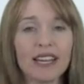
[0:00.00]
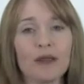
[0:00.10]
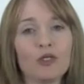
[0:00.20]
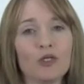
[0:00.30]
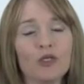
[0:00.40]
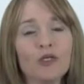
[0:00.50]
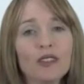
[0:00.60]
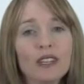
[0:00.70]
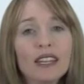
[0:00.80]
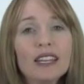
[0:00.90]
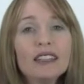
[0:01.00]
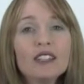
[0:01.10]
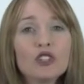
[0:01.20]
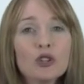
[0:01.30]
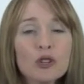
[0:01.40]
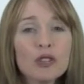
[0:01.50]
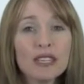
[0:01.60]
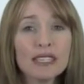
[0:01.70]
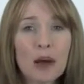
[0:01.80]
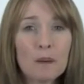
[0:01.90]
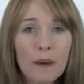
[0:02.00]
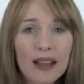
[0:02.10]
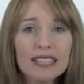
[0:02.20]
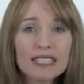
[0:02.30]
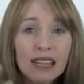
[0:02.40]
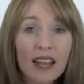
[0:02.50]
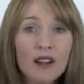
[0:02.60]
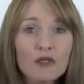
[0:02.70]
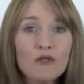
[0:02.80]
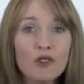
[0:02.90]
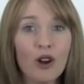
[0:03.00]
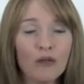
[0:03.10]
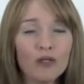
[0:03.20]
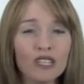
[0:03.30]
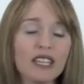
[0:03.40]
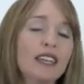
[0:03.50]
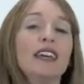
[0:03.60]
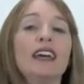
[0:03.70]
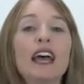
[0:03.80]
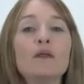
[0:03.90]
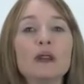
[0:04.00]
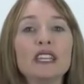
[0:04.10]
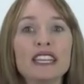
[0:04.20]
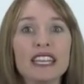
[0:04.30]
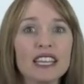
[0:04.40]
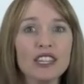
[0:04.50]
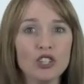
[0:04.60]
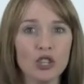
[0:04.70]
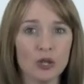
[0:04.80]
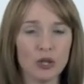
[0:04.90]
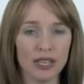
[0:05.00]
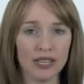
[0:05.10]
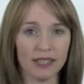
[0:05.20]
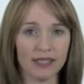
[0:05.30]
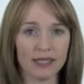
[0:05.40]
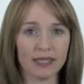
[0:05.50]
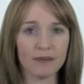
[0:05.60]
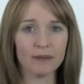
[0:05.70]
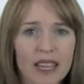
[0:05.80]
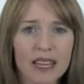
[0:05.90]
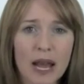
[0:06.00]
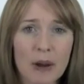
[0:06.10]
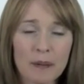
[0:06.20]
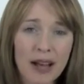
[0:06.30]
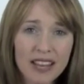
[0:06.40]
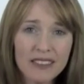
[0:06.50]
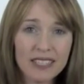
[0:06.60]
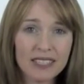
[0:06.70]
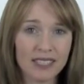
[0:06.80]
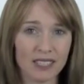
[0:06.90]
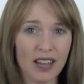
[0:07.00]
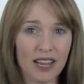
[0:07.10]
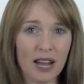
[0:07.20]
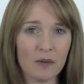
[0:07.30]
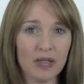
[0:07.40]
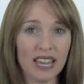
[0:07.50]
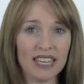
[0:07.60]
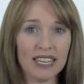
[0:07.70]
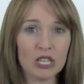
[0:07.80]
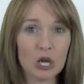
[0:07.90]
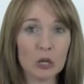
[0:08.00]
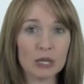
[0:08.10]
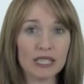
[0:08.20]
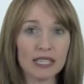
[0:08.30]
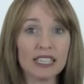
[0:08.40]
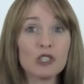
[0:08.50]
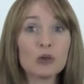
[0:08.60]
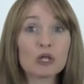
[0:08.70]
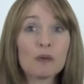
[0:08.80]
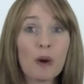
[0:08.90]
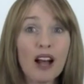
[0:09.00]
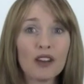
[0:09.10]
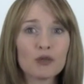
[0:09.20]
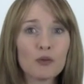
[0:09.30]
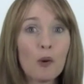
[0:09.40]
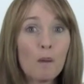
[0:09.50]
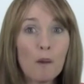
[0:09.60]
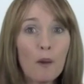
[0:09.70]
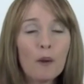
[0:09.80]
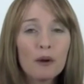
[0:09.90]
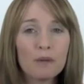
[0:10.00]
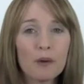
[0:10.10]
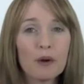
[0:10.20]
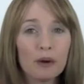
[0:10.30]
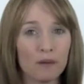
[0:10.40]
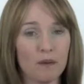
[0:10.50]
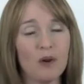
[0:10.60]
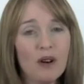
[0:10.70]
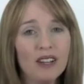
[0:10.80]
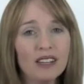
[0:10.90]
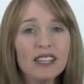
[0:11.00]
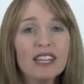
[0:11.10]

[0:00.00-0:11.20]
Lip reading: adapt to, the truth is our brains love novelty and we need new things. Now, part of this is tied up with our need constantly to aspire to want more and more and more,